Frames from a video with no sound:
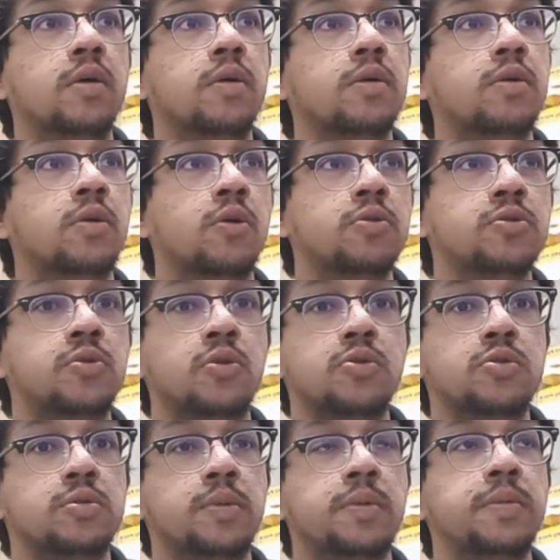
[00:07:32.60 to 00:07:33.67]

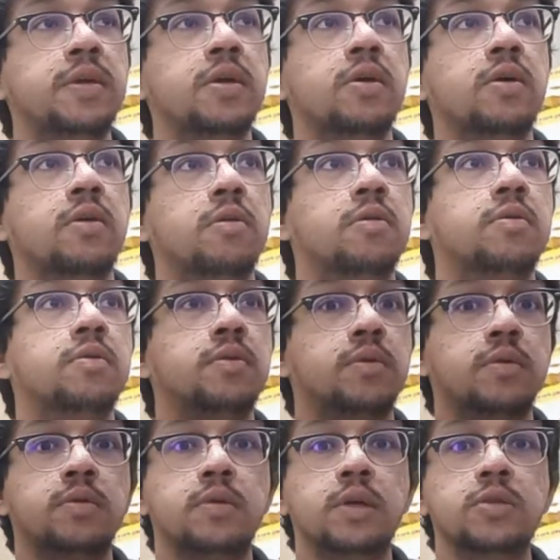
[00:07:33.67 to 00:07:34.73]
crossroads, maybe
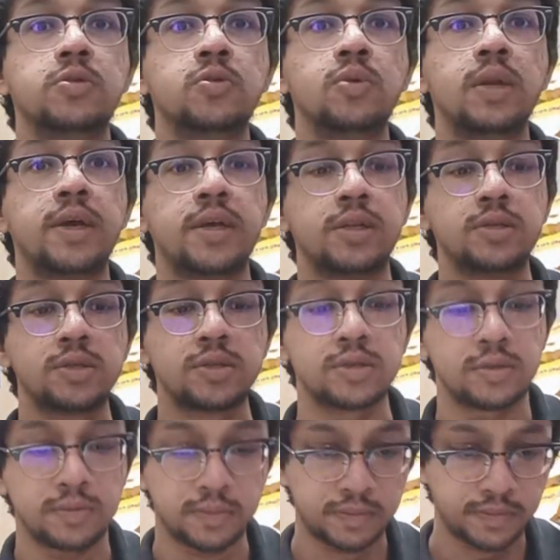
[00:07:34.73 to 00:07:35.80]
the two lanes,
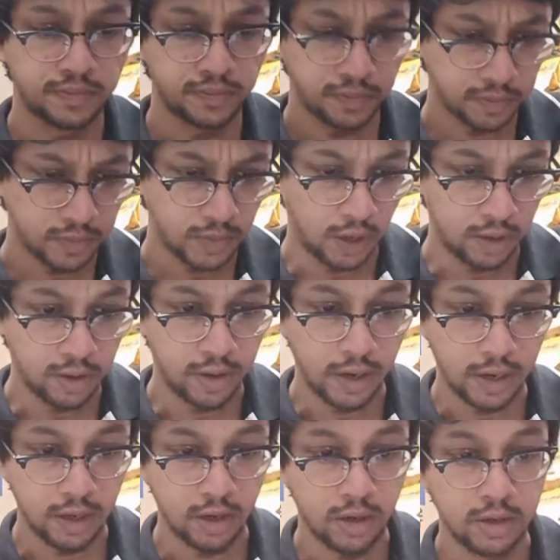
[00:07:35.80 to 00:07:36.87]

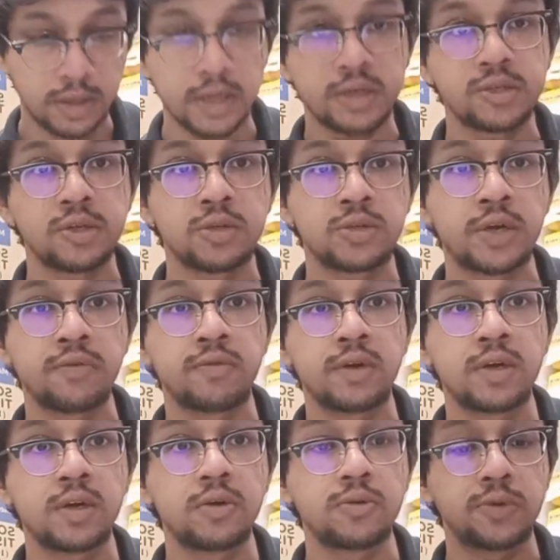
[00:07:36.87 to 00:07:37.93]
and there's a
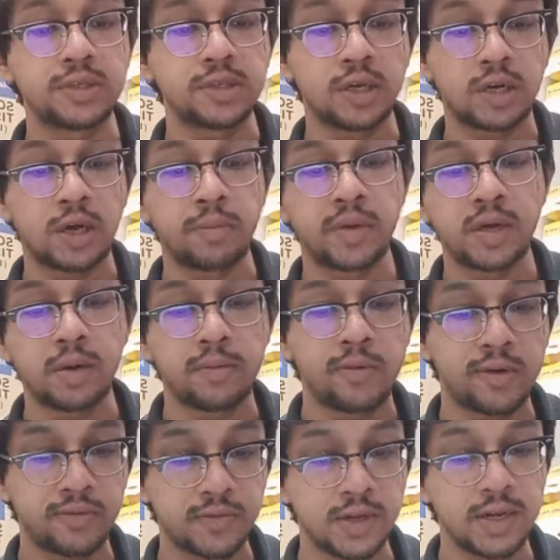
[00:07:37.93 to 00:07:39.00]
traveler who is coming up
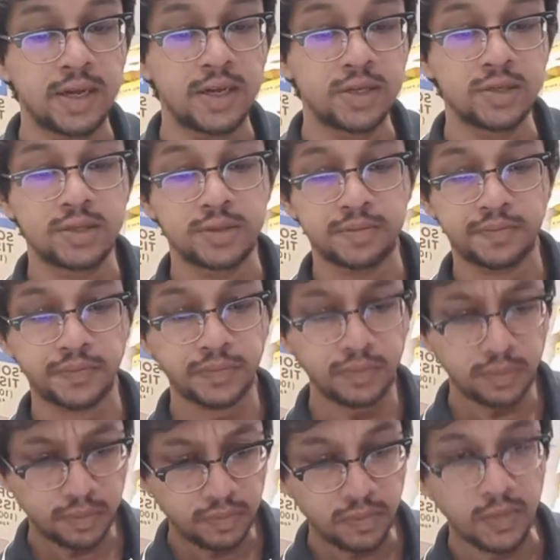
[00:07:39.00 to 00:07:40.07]
one of the lanes,
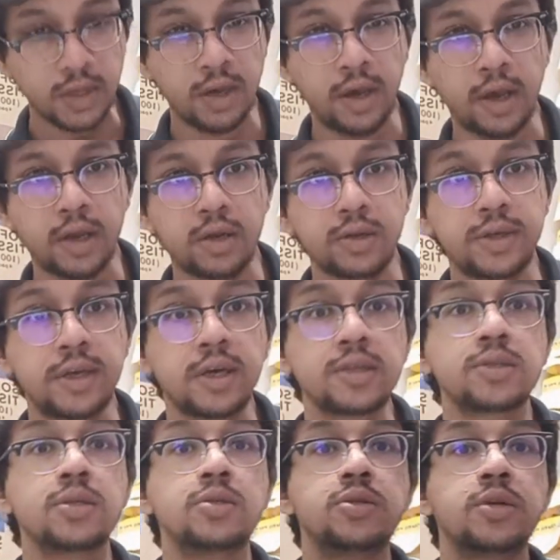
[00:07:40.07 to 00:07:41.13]
and he asks
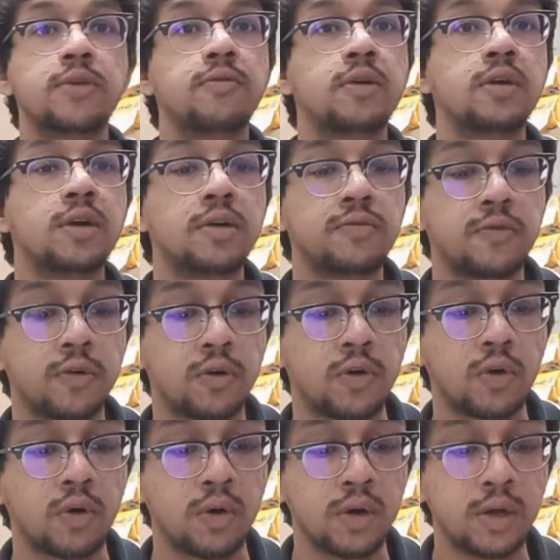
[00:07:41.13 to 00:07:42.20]
the traveler
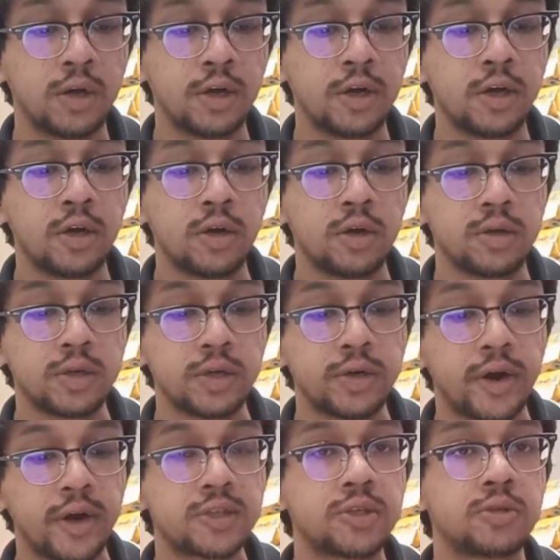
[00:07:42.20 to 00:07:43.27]
for the
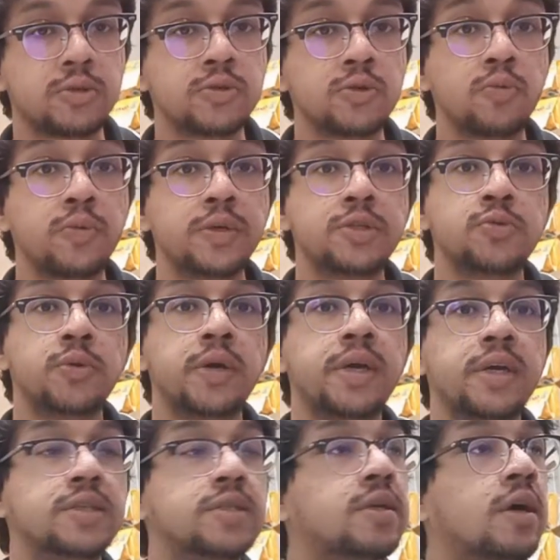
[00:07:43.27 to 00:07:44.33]
direction, so which way
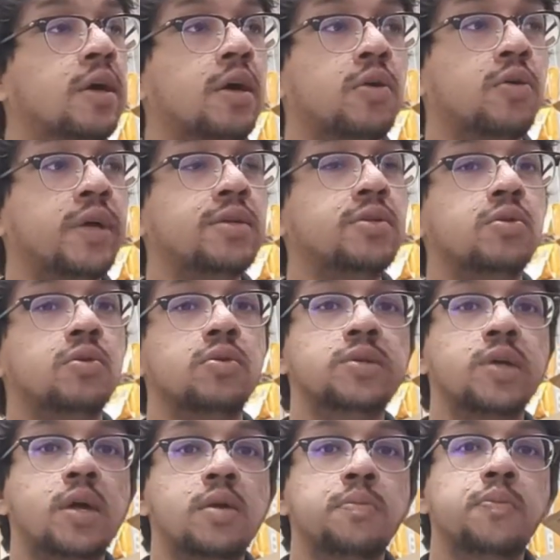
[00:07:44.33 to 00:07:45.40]
is going to
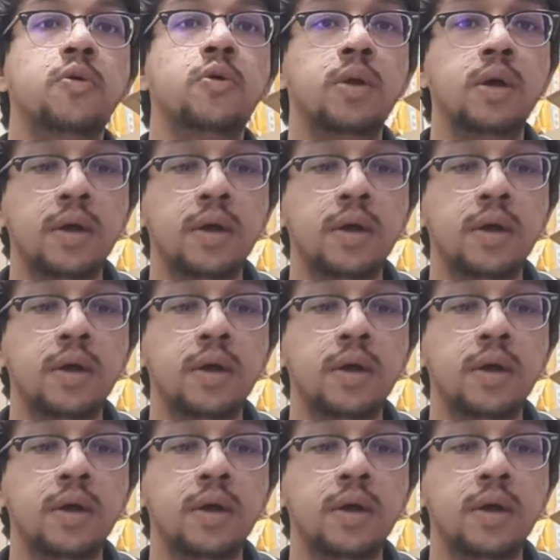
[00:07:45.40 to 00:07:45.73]
Charanpur,